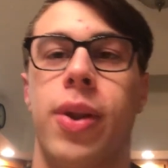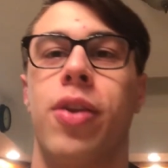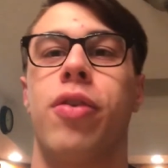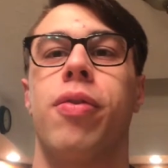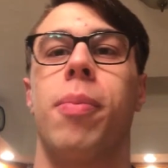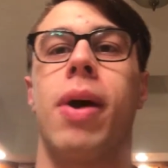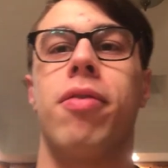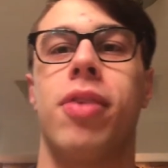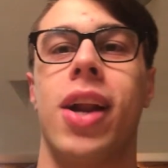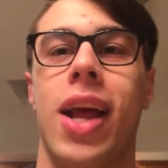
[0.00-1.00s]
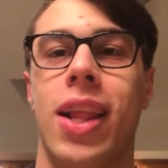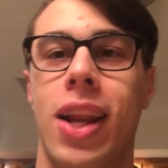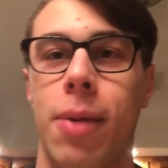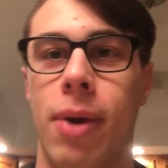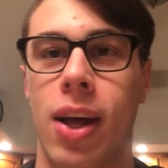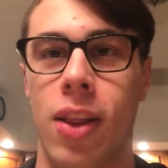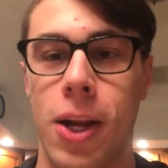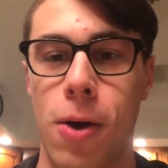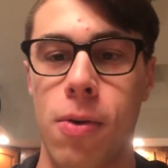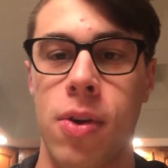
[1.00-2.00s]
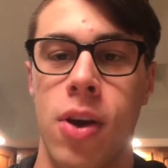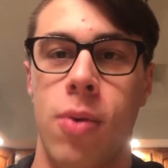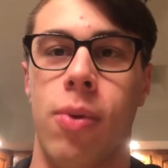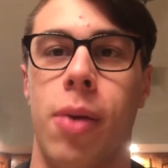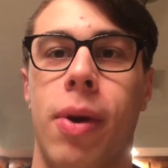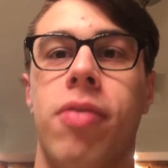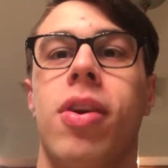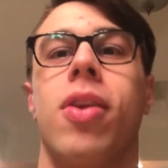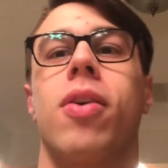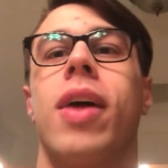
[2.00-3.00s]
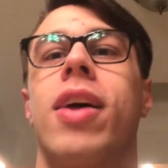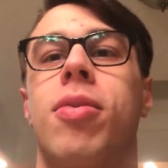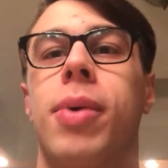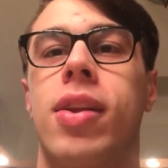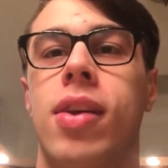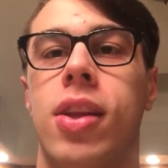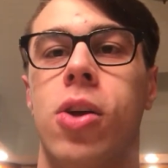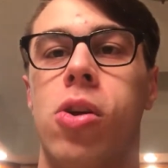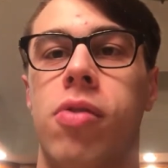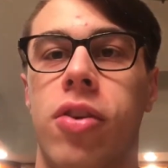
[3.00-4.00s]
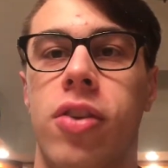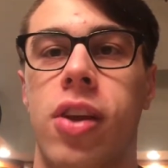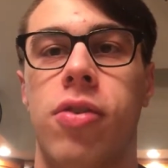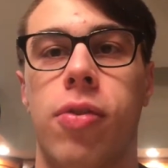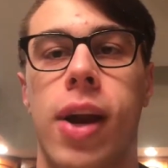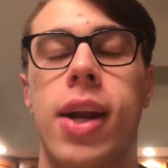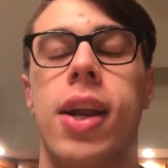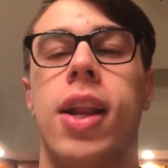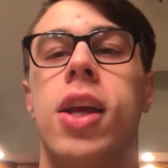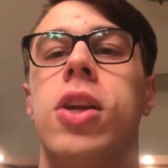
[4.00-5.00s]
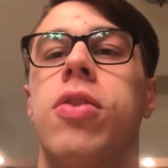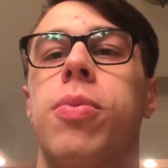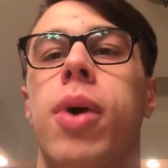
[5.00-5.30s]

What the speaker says: This is from my friend Anthony Maglino, one of my fellow classmates at the University of Scranton, and he just